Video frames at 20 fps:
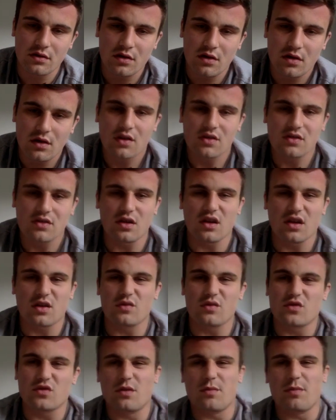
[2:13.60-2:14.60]
So like I was
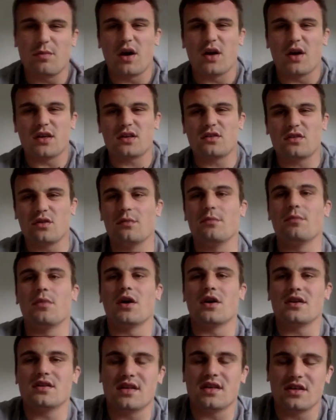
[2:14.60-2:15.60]
on the bike doing
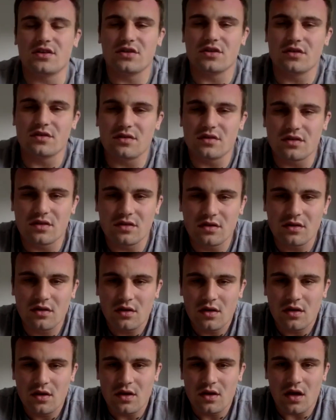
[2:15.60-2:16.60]
bike sessions,
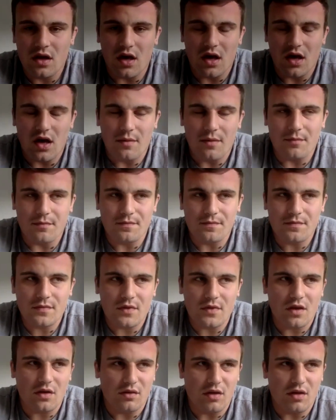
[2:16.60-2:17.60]
and
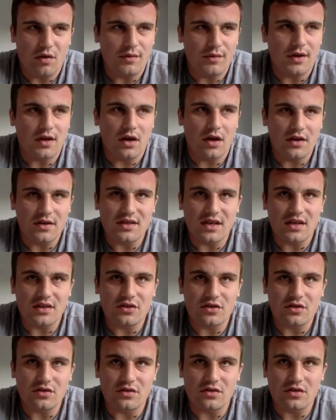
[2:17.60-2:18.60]
only light
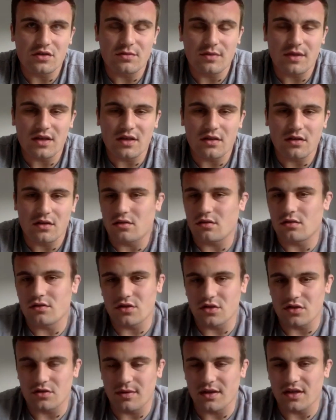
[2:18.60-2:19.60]
sessions, just
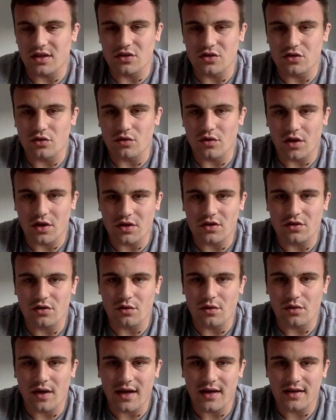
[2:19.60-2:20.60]
making sure that I could do
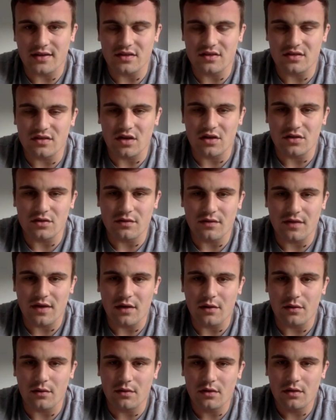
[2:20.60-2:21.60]
that exercise without
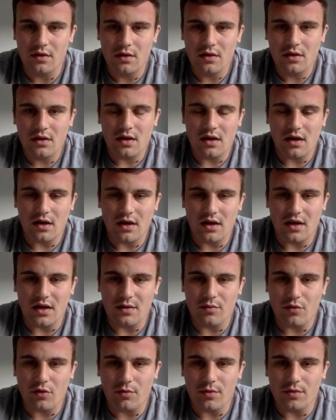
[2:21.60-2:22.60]
any
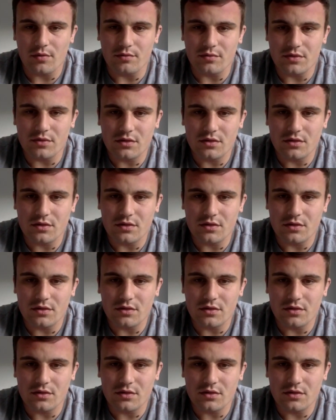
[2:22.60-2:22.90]
problems.